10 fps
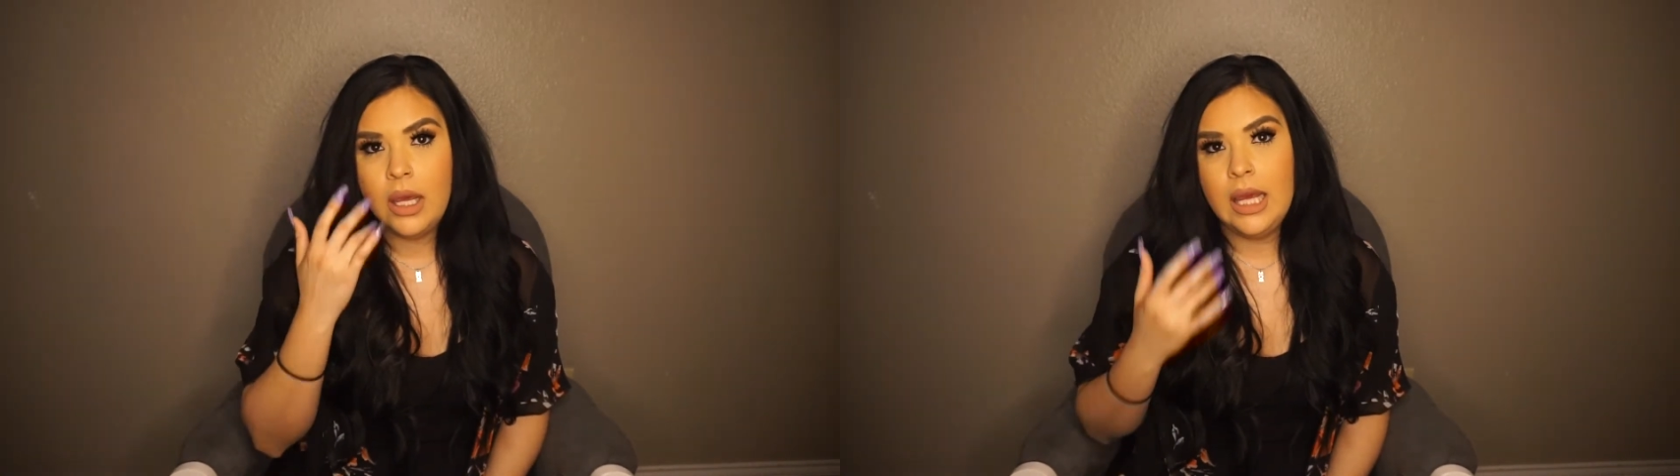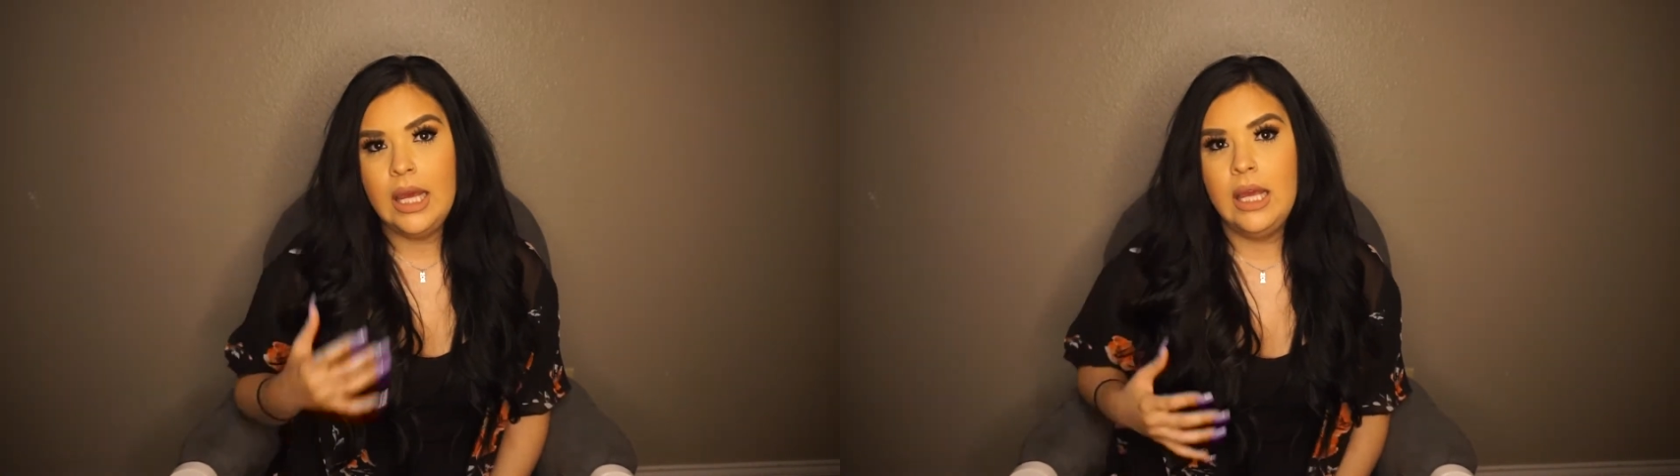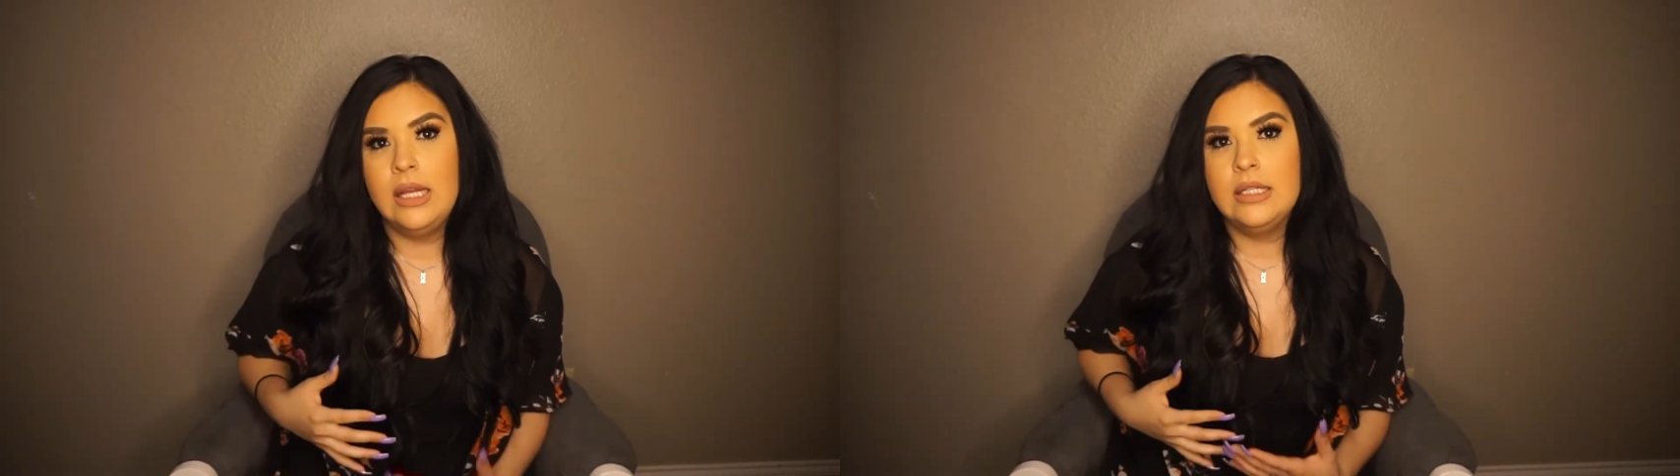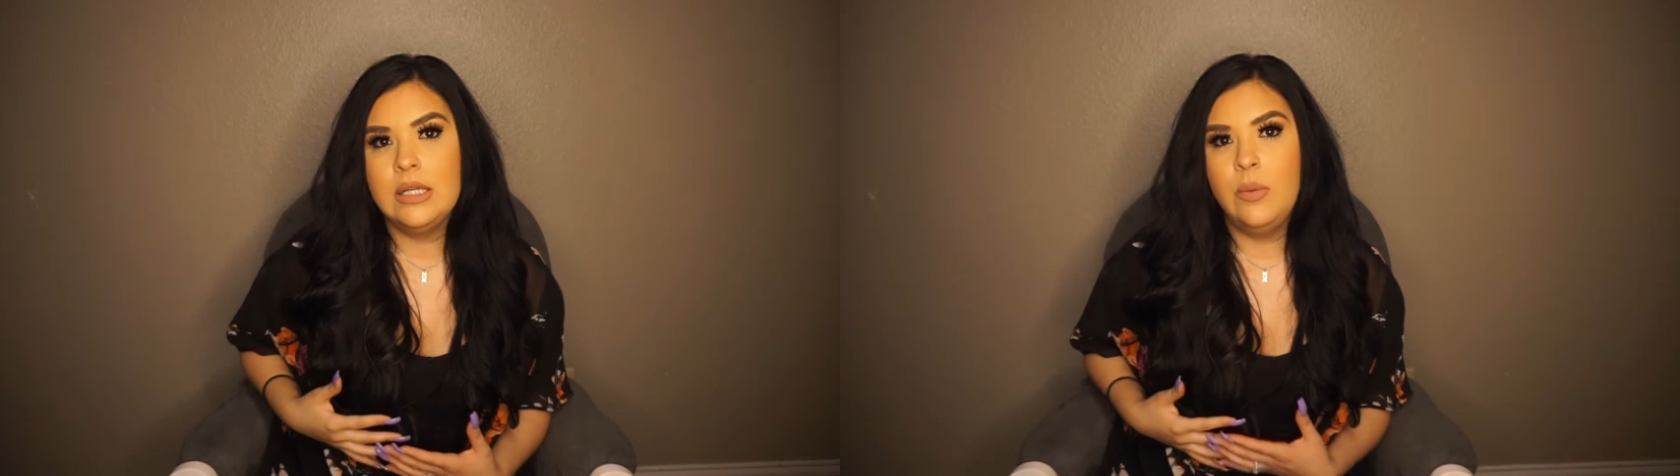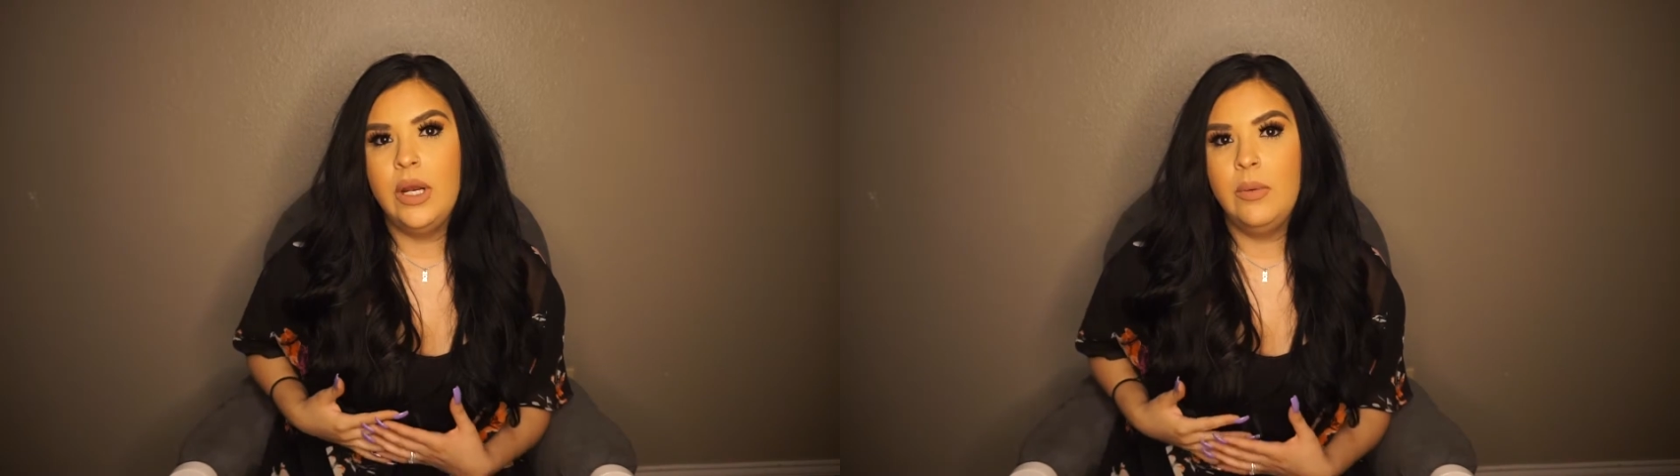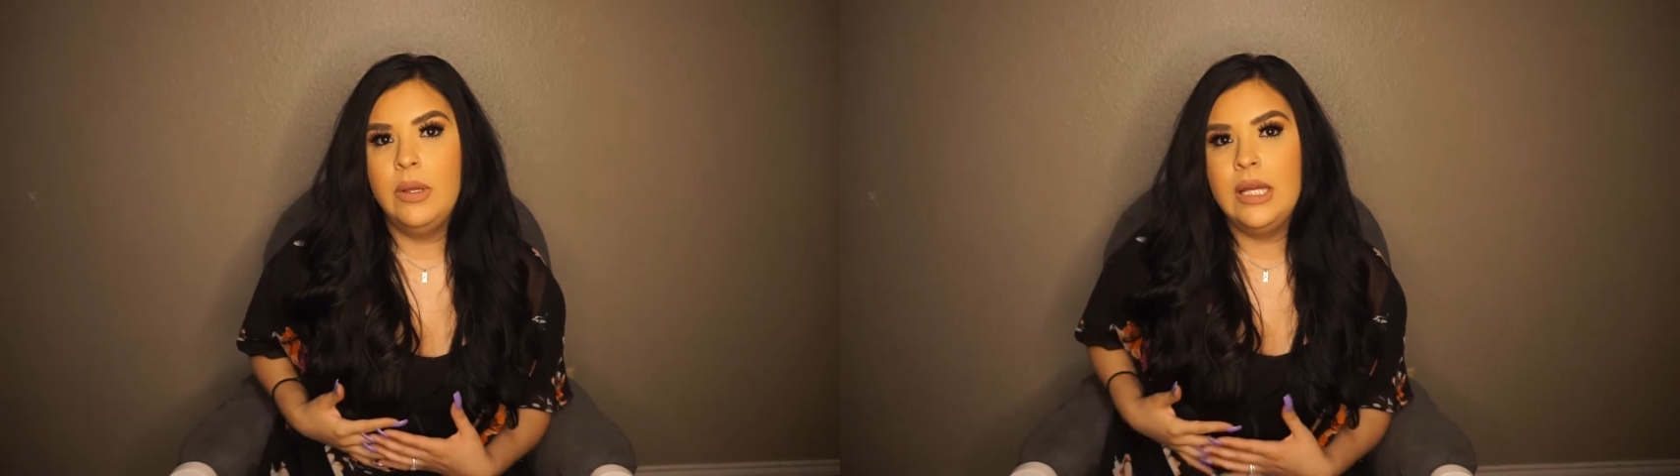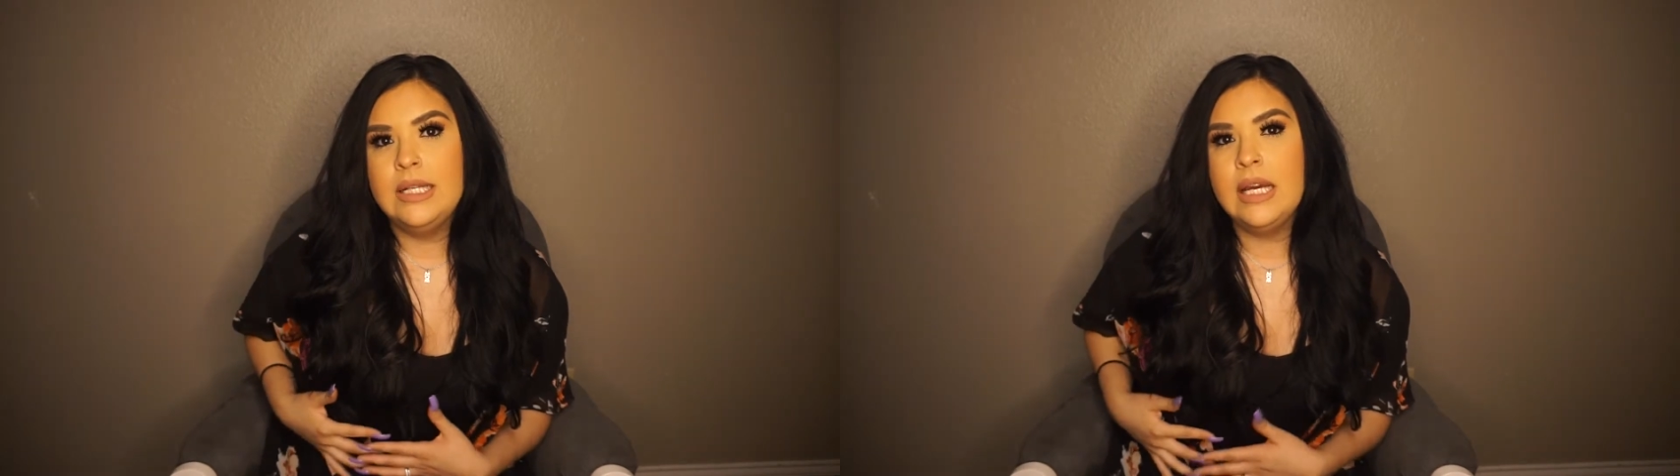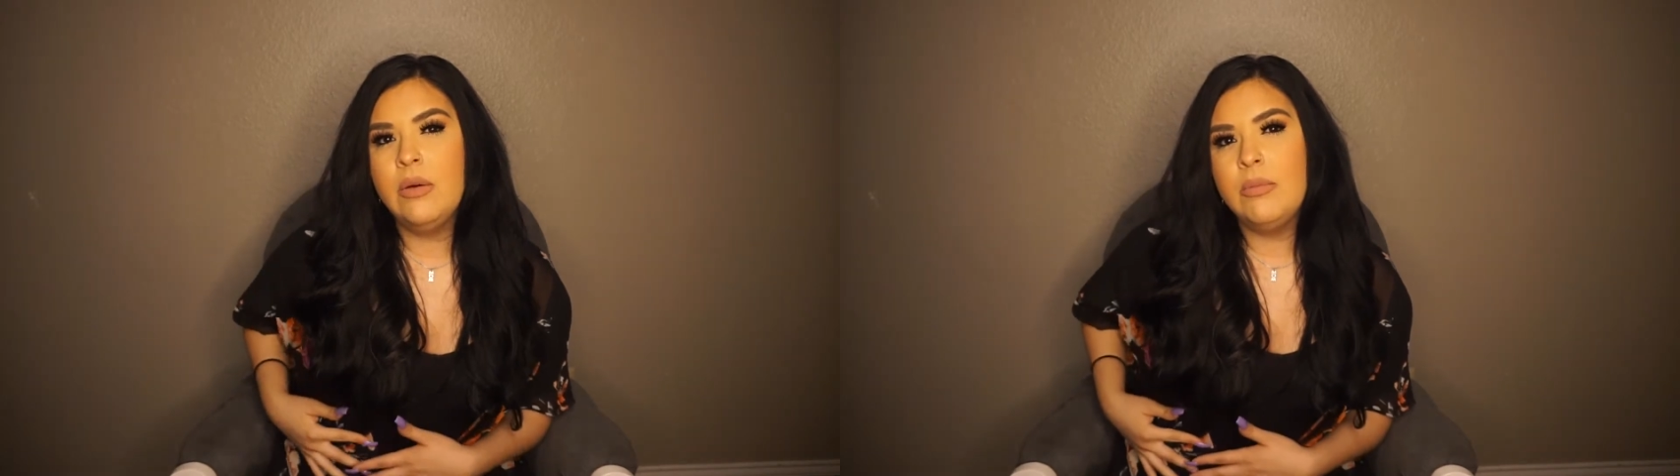and when I would lay
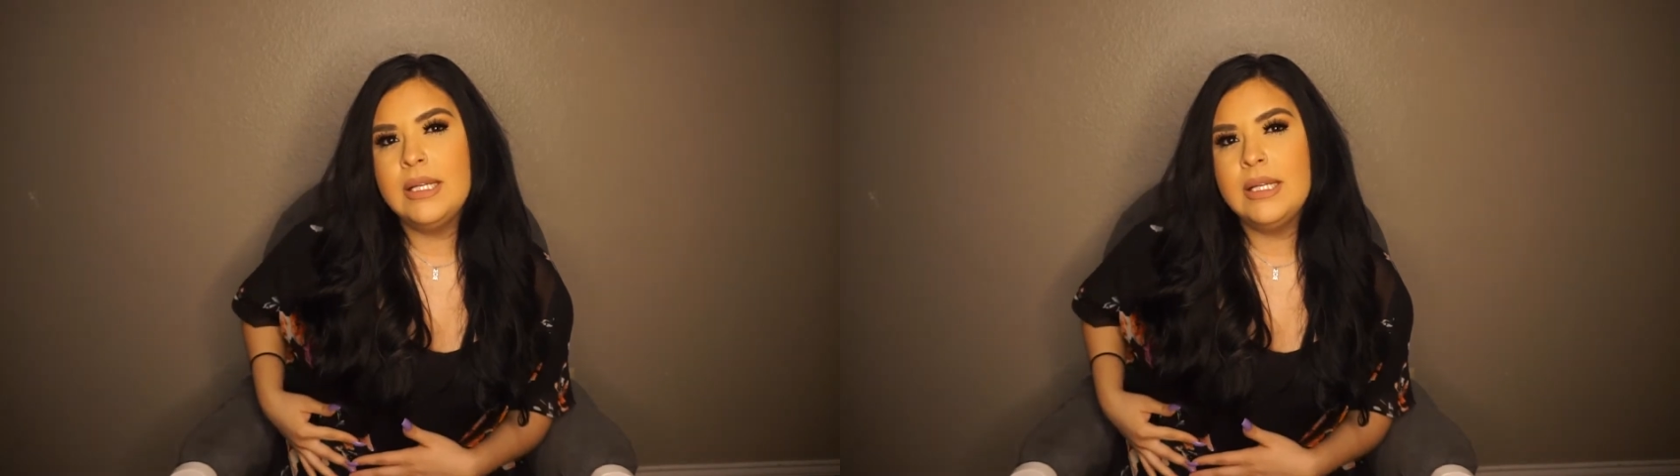down,